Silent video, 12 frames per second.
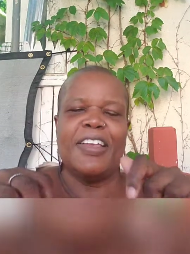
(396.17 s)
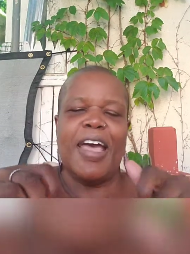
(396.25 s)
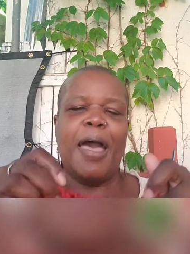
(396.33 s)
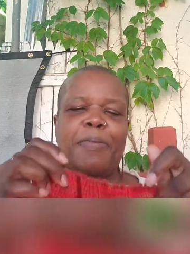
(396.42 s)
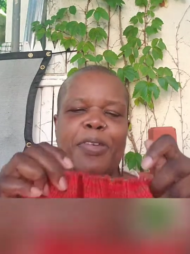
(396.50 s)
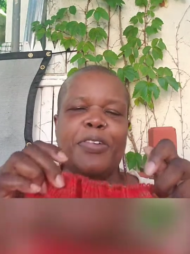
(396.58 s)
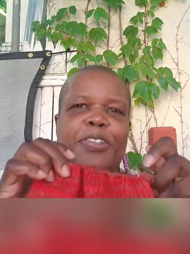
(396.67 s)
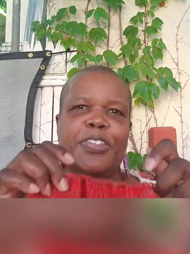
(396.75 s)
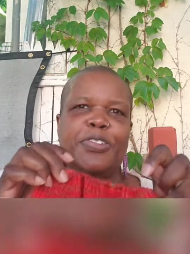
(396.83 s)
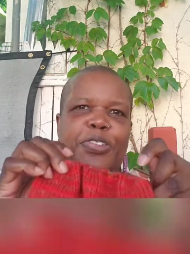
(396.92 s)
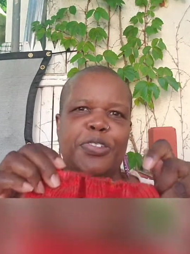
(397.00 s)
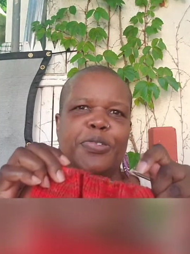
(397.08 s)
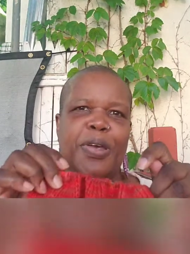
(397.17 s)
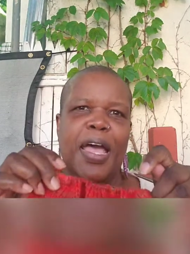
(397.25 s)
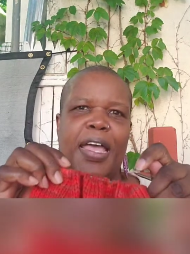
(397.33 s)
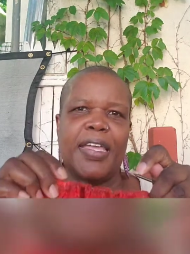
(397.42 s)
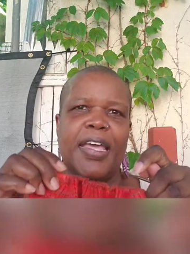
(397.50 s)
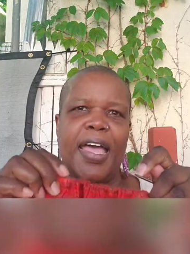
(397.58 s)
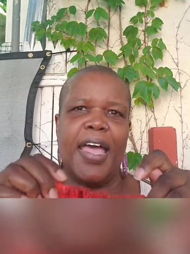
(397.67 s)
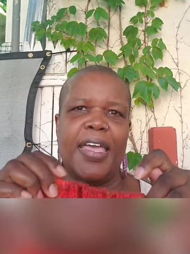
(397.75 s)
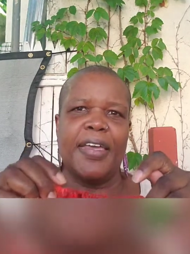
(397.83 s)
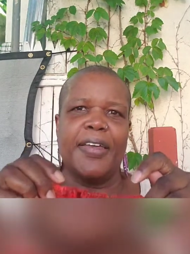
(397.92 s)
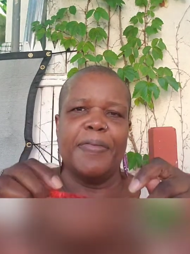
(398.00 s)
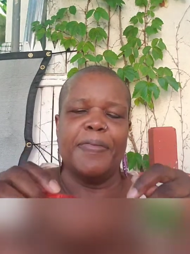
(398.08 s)
I'm going to do
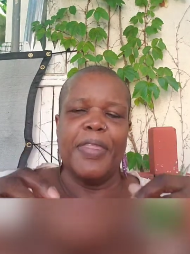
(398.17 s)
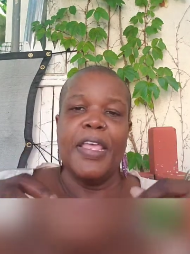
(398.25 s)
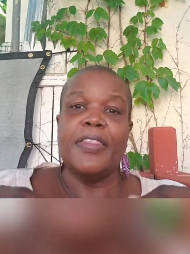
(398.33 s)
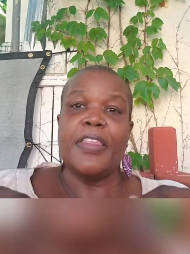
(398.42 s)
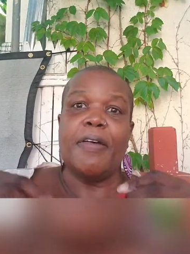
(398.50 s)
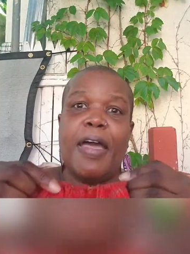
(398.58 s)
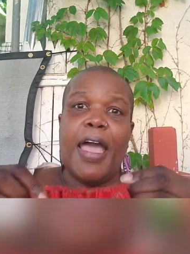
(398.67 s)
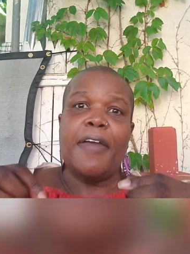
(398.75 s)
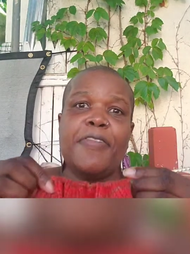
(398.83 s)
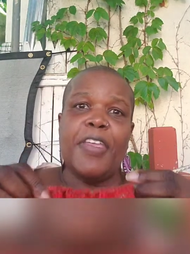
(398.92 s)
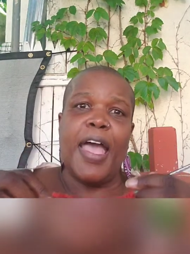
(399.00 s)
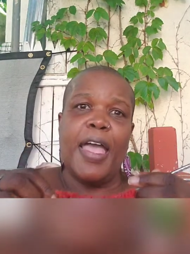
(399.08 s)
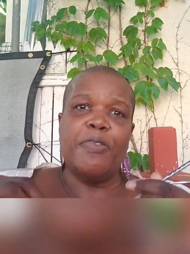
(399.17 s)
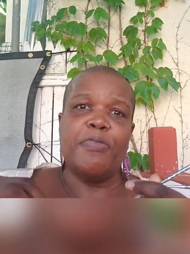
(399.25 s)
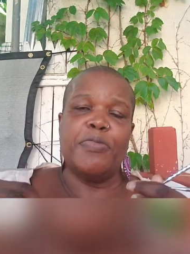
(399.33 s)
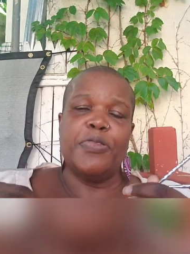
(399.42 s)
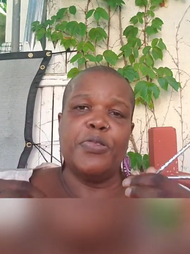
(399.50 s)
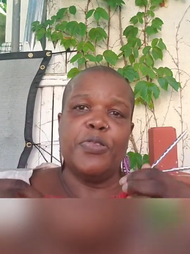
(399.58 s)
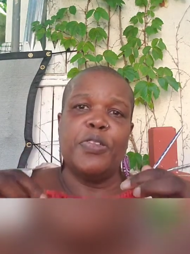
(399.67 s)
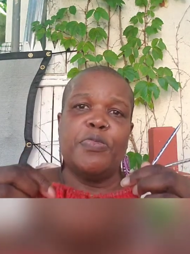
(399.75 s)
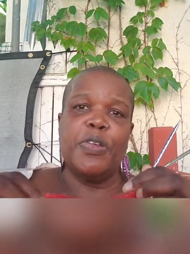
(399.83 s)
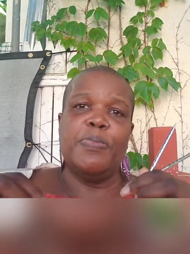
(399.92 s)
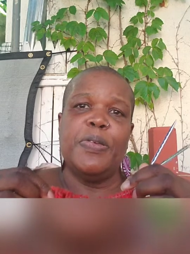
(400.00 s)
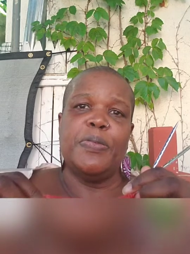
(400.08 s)
HiyaHiya now after I do the
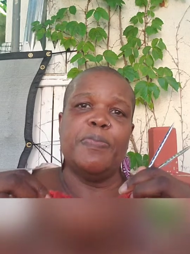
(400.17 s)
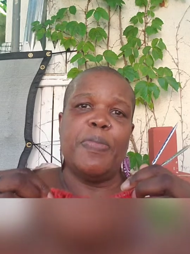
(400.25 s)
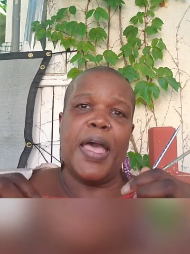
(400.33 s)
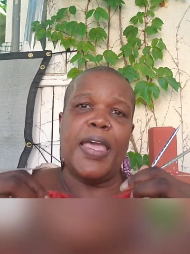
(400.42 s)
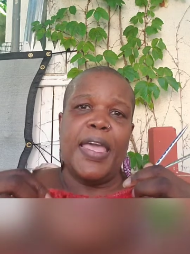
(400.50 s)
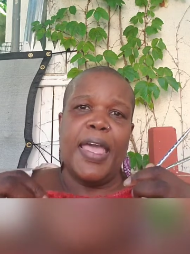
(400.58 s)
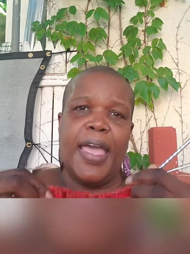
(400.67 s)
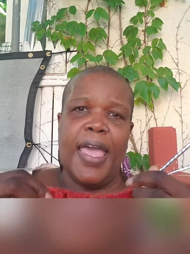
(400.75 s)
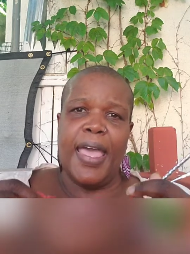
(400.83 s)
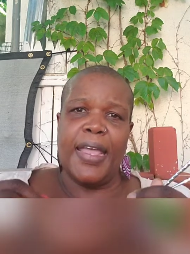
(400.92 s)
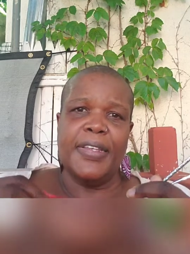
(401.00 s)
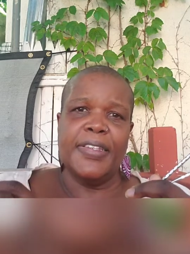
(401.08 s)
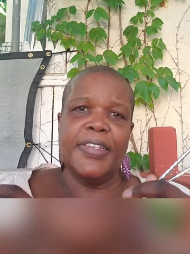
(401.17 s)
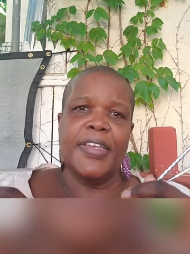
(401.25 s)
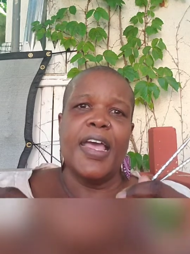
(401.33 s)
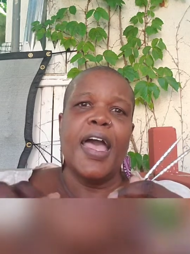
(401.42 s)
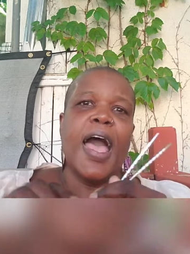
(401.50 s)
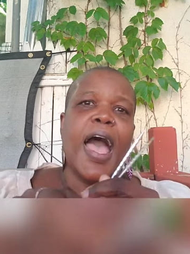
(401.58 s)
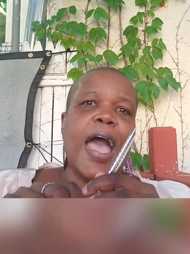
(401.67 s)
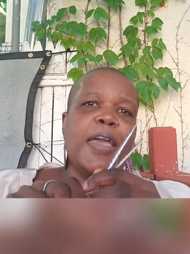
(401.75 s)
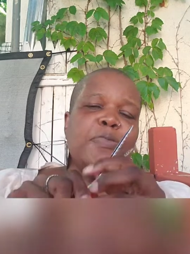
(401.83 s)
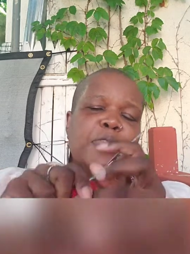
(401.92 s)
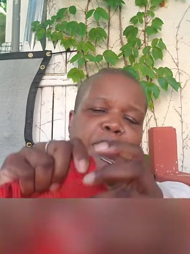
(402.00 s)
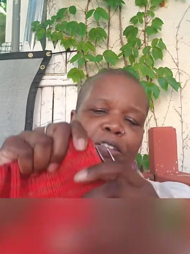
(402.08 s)
ribbon by hand I
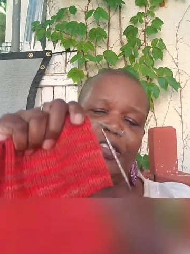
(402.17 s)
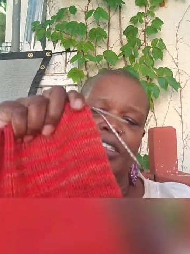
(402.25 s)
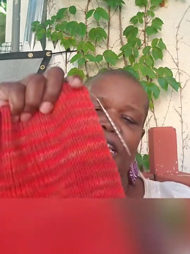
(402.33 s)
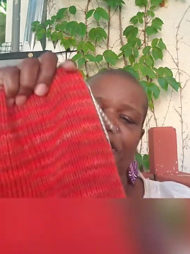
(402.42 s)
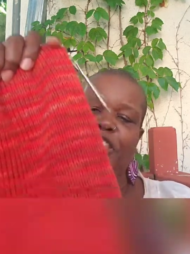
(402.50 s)
will then